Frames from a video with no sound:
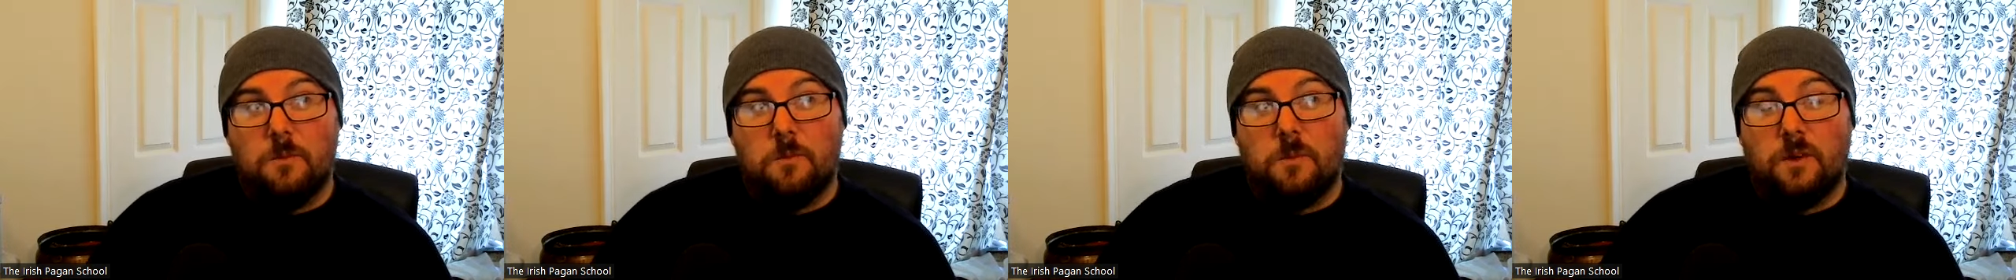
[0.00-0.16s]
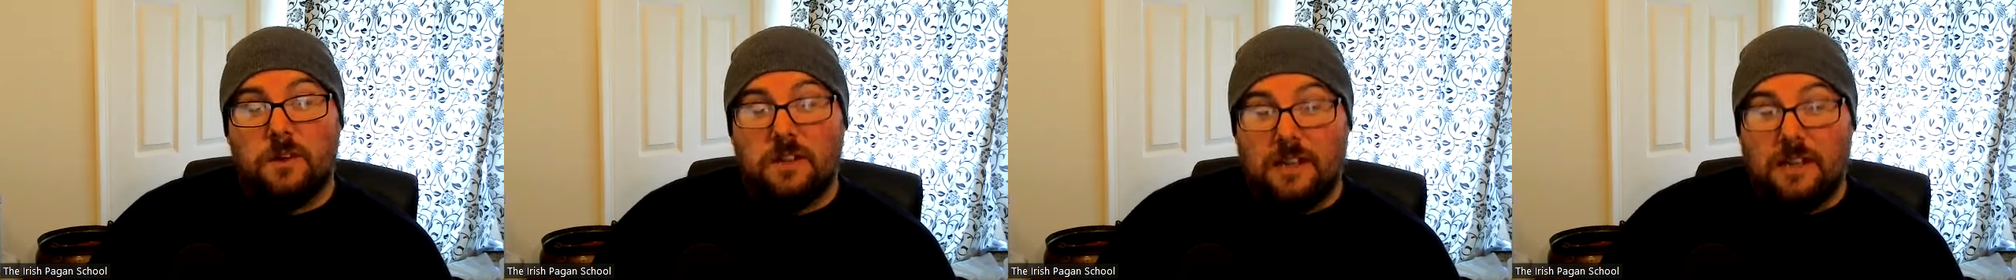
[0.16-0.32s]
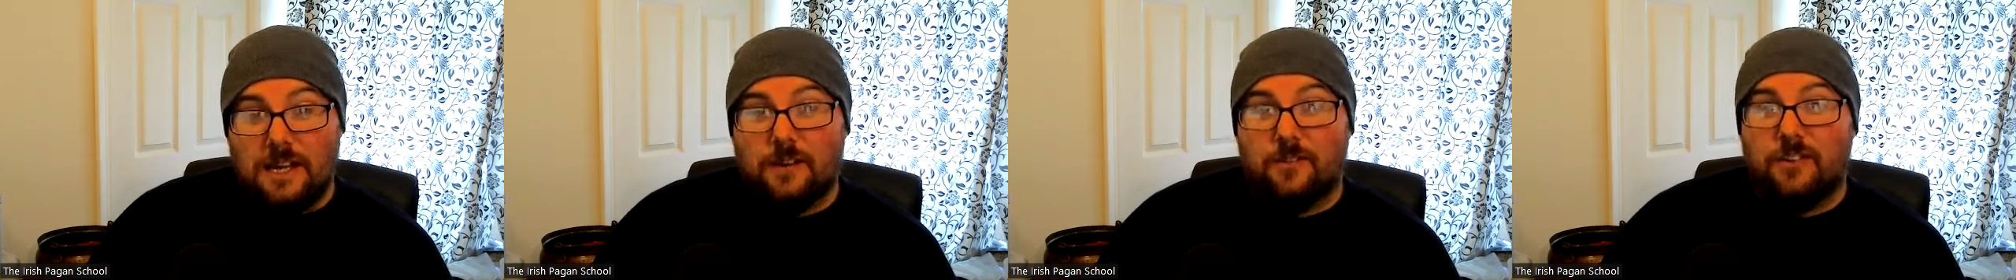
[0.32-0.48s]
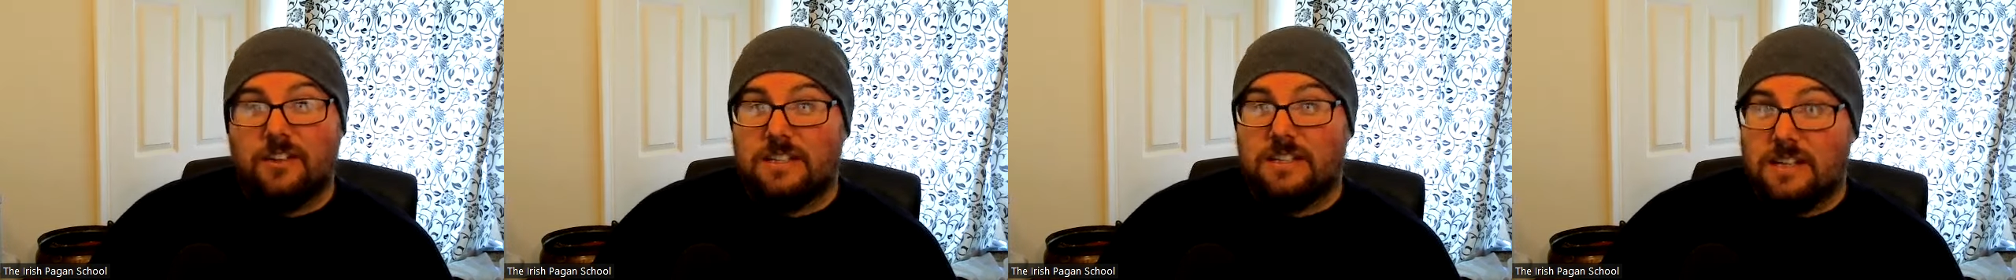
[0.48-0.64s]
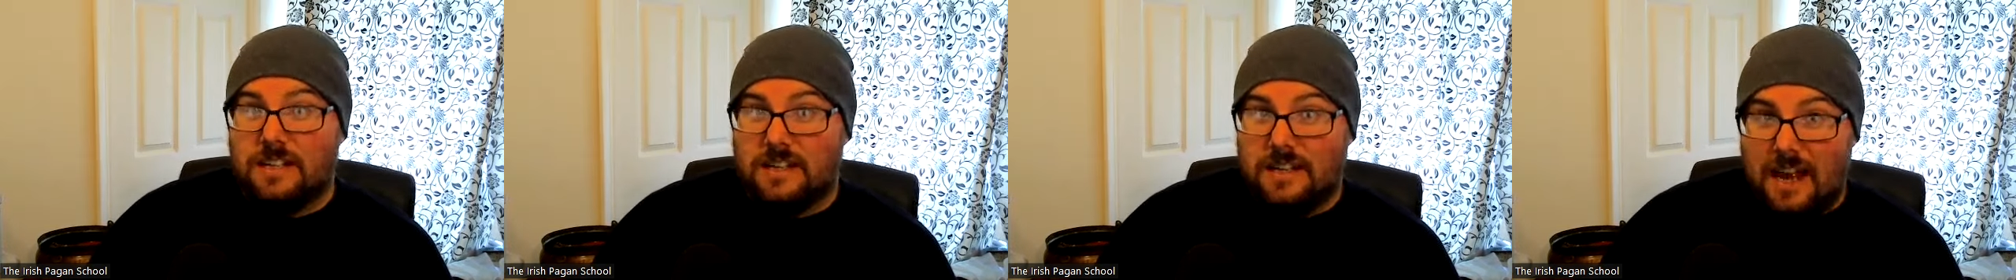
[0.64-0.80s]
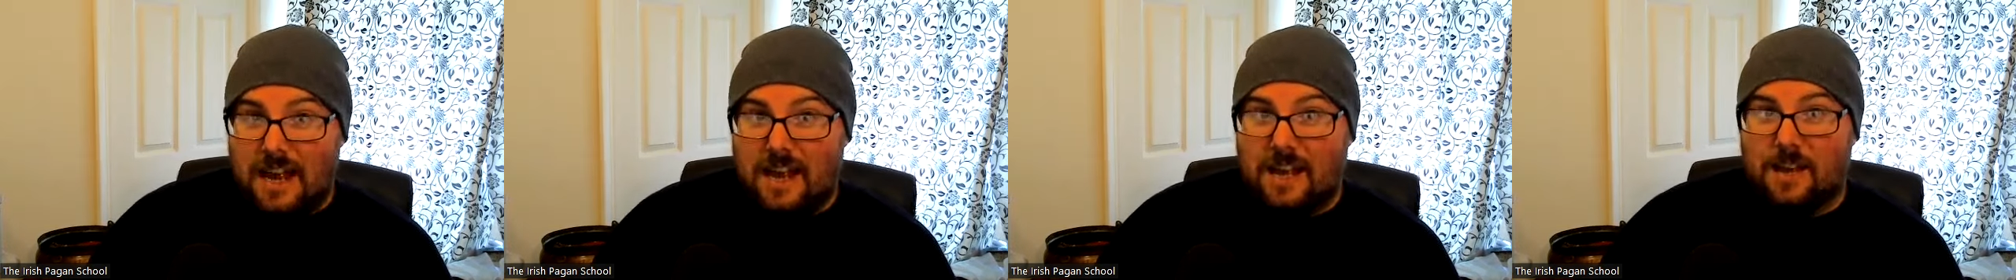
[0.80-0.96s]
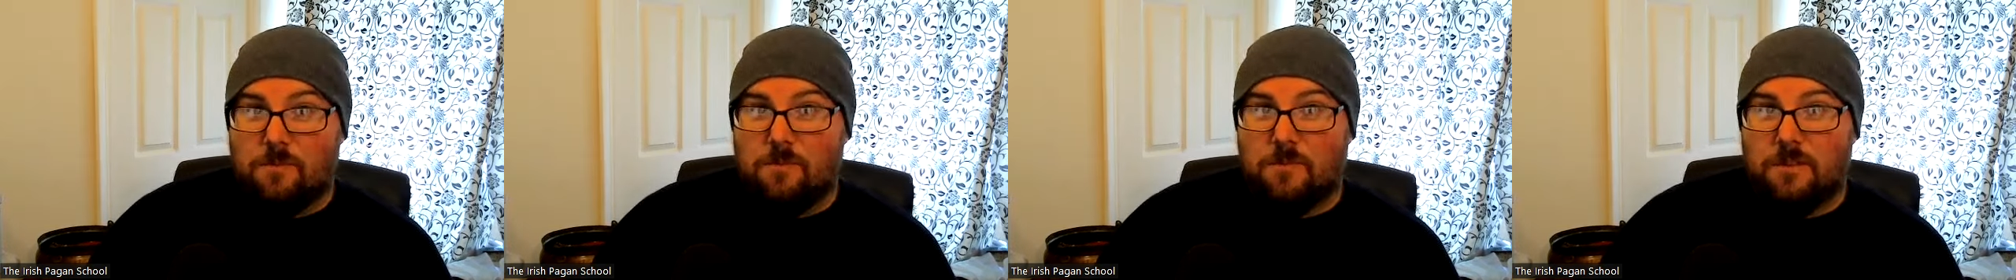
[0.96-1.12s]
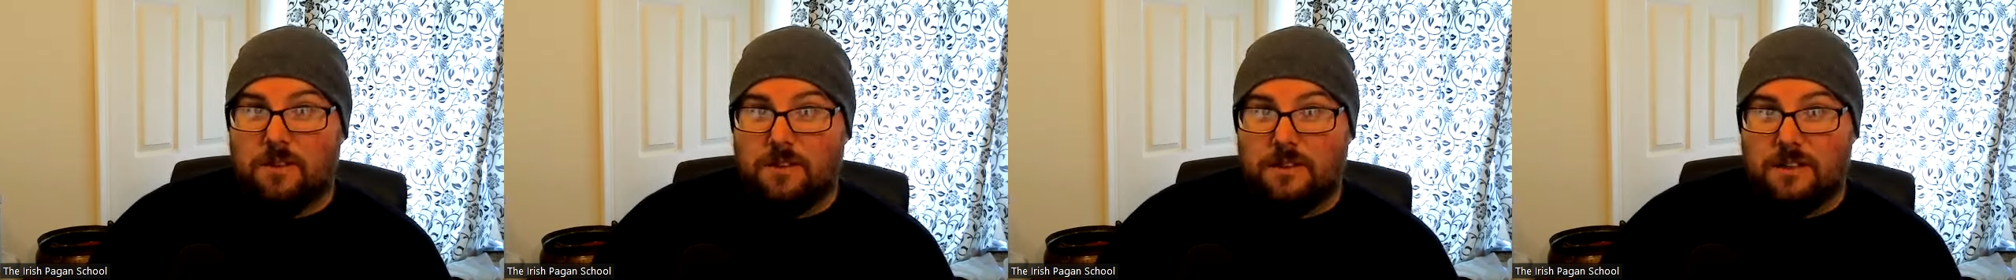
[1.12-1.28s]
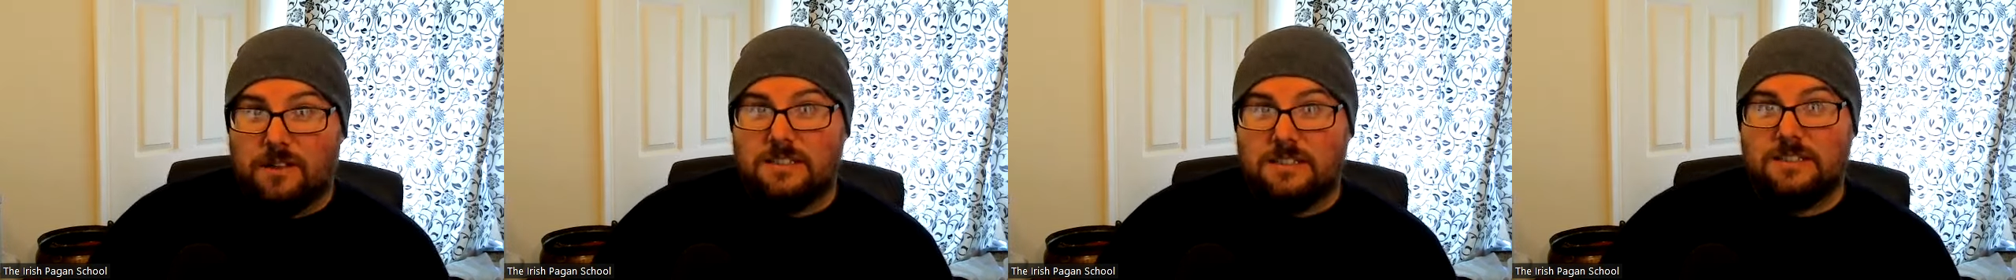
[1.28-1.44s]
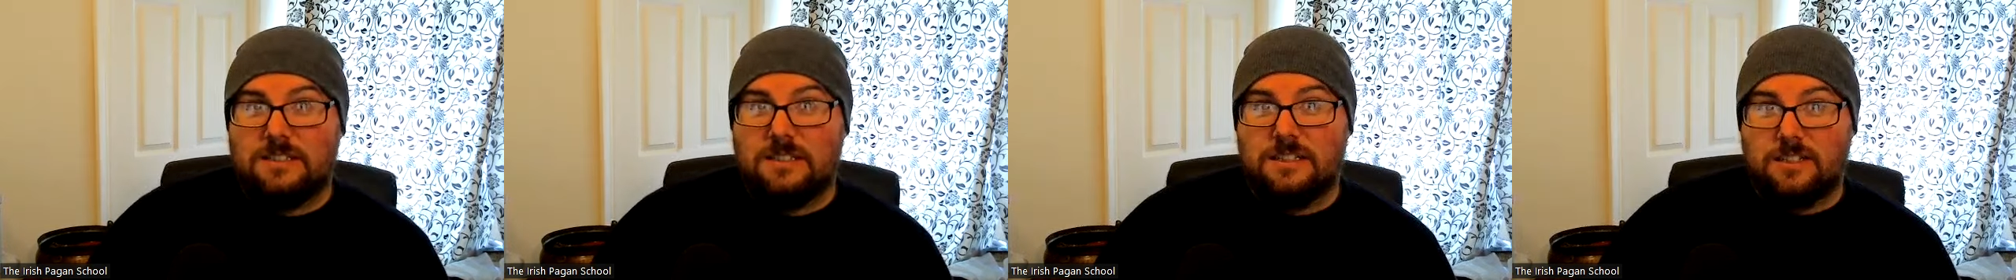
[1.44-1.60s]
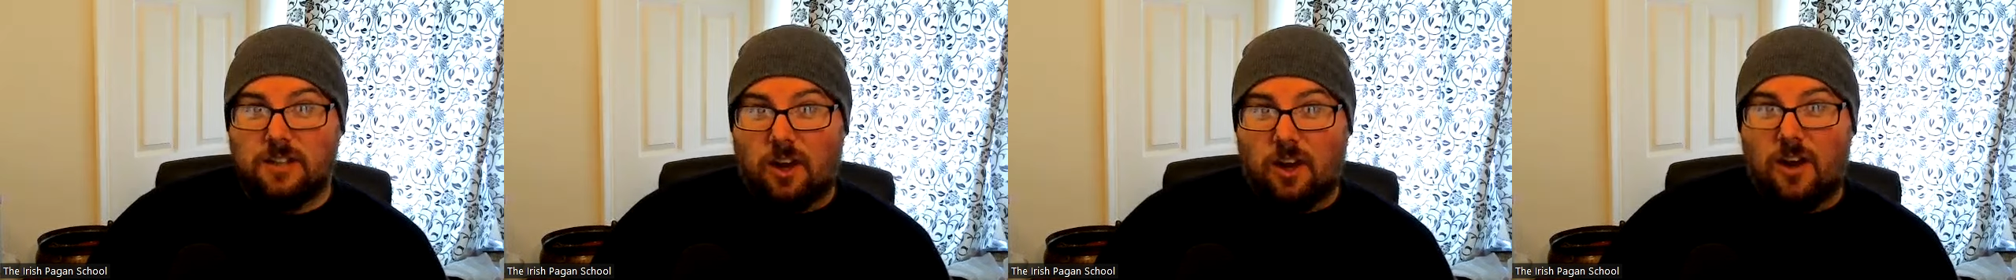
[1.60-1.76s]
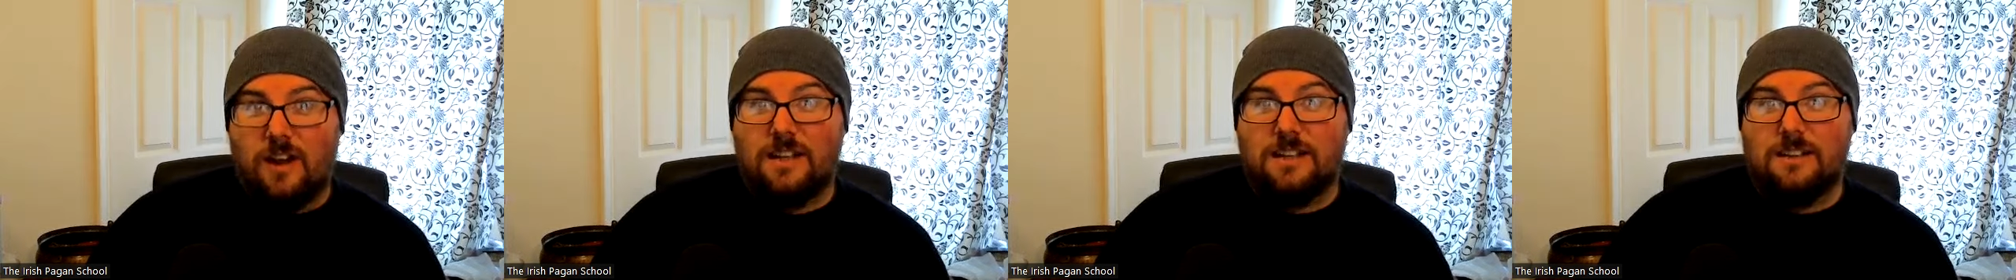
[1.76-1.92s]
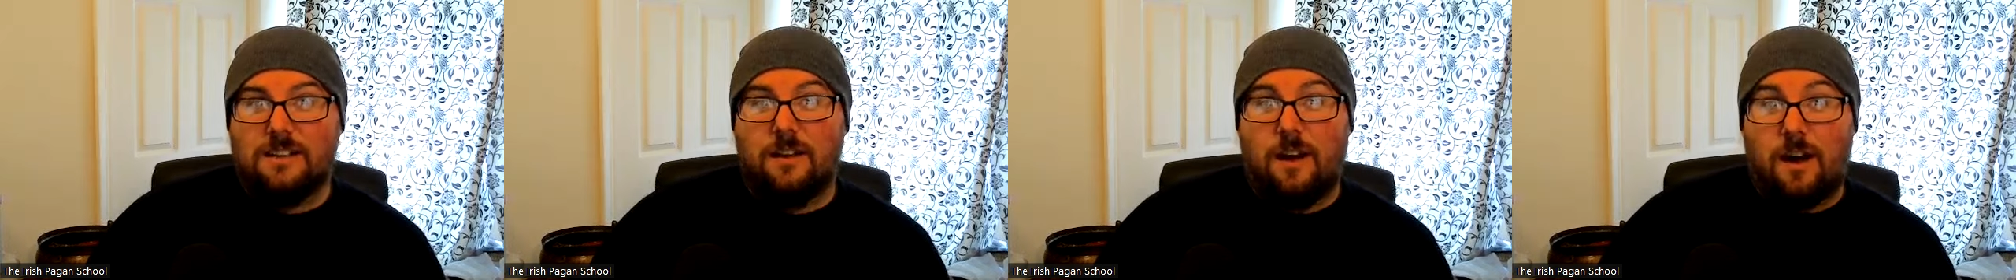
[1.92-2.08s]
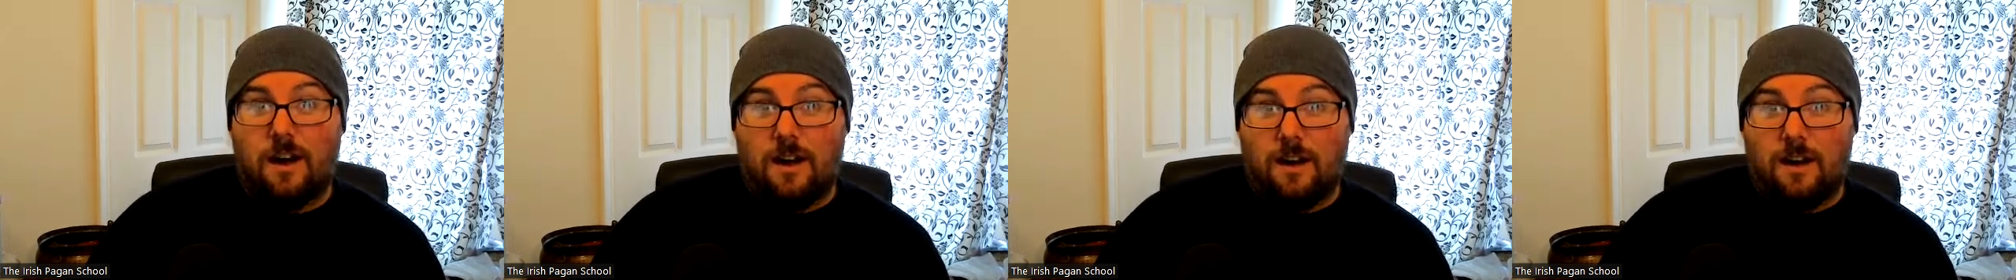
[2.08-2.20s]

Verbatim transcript: But Lir is a name. It's the title